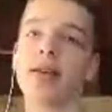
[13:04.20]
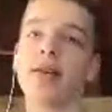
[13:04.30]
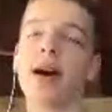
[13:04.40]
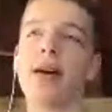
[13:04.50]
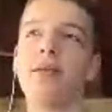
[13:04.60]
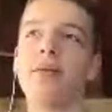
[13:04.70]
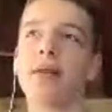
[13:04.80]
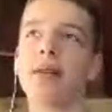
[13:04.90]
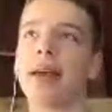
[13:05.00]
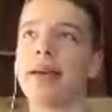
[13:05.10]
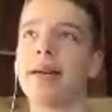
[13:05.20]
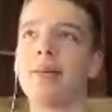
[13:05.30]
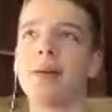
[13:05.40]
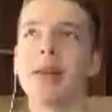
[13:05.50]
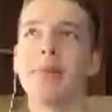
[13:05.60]
have like a
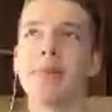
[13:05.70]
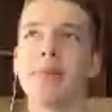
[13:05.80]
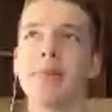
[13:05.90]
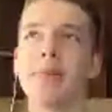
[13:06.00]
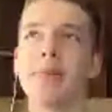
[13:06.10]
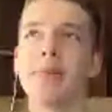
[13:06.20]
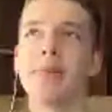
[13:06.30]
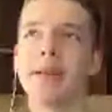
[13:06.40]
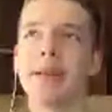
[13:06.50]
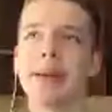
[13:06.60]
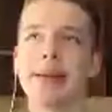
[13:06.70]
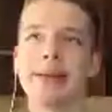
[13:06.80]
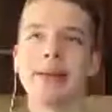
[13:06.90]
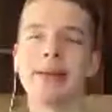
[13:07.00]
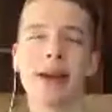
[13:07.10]
really bad, like
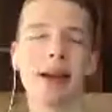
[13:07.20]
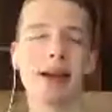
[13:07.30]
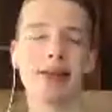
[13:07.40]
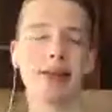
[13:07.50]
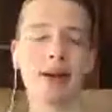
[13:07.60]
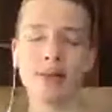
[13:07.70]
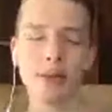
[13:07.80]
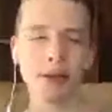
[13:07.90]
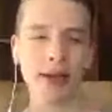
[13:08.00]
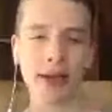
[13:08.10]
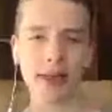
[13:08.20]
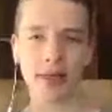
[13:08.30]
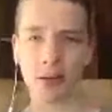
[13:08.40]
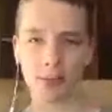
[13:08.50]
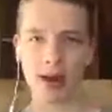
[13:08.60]
kind of dumb looking
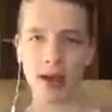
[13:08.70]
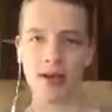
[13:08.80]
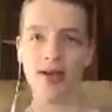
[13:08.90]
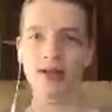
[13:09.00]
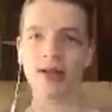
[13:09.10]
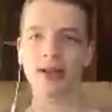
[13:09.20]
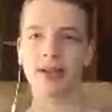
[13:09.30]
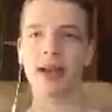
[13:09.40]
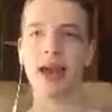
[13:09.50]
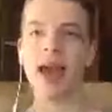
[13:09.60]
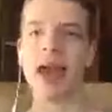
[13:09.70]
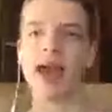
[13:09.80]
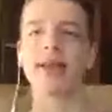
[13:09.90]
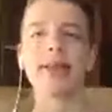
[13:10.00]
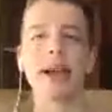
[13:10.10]
thumbnail that's just,
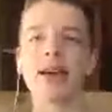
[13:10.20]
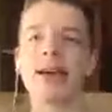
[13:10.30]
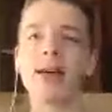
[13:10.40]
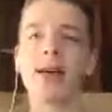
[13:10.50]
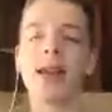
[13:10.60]
it's not good.